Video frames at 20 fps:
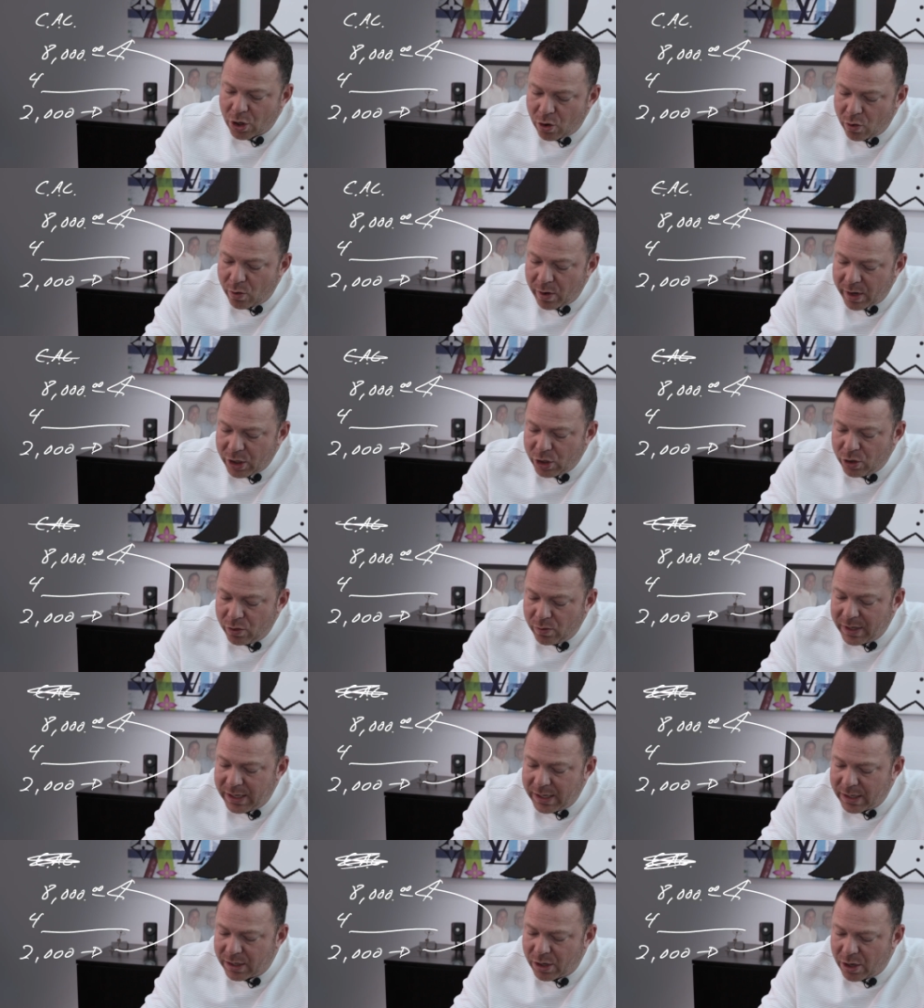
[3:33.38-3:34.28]
So
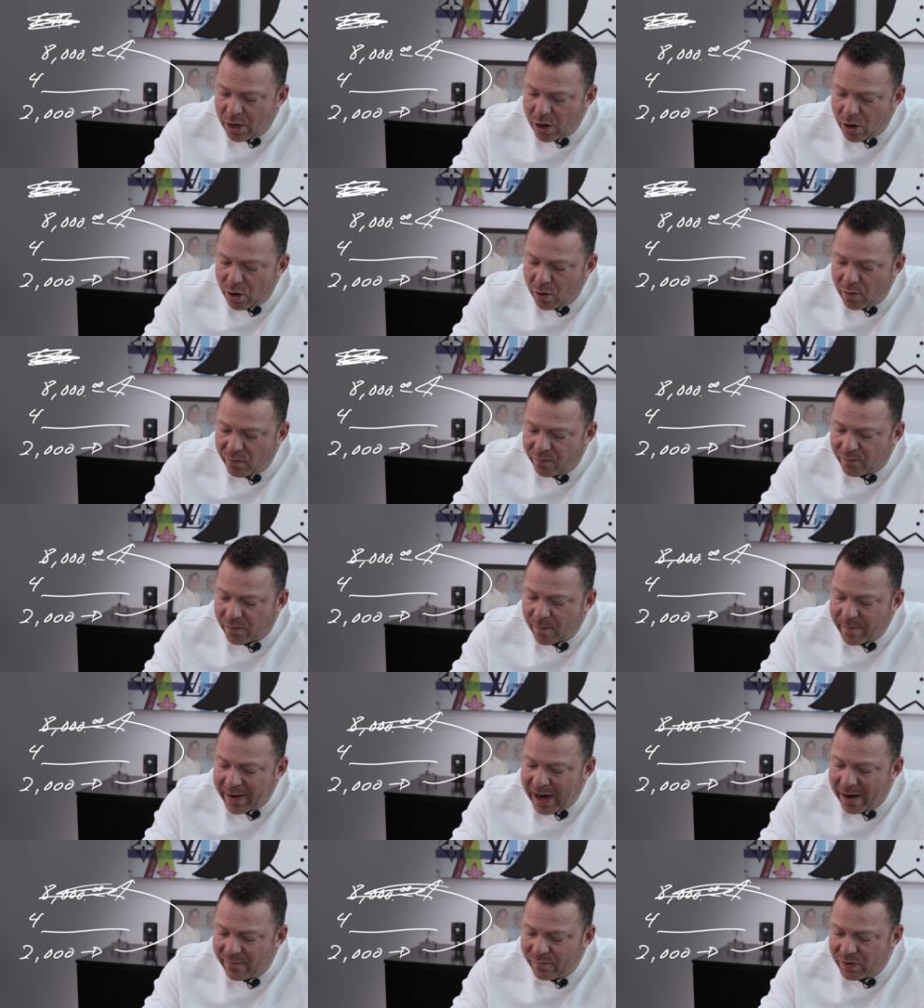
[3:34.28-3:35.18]
you need to know
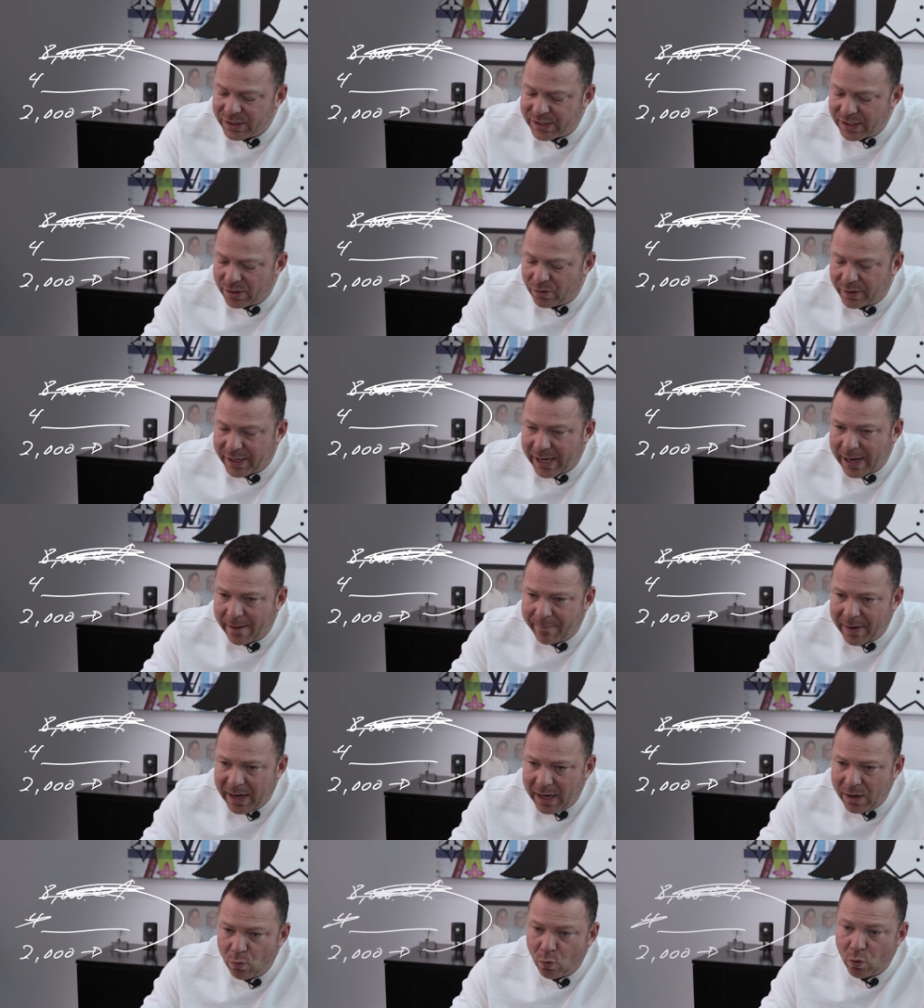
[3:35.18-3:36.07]
from every single
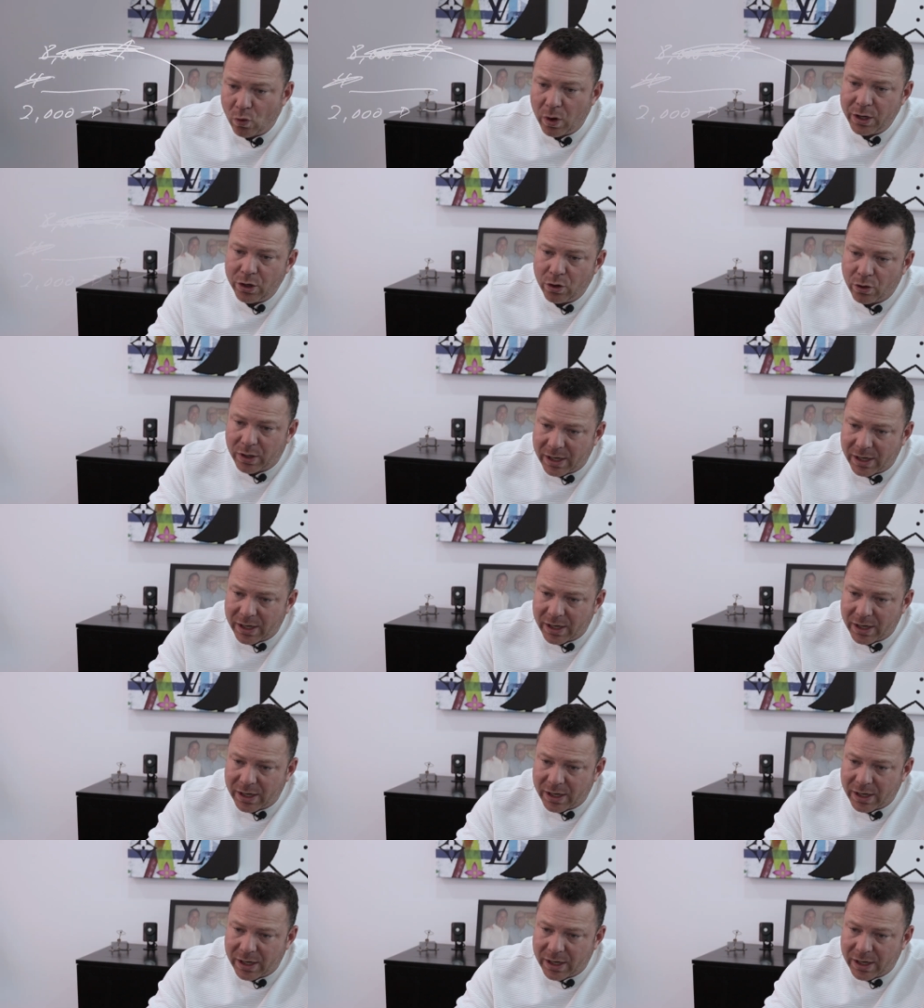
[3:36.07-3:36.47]
campaign what your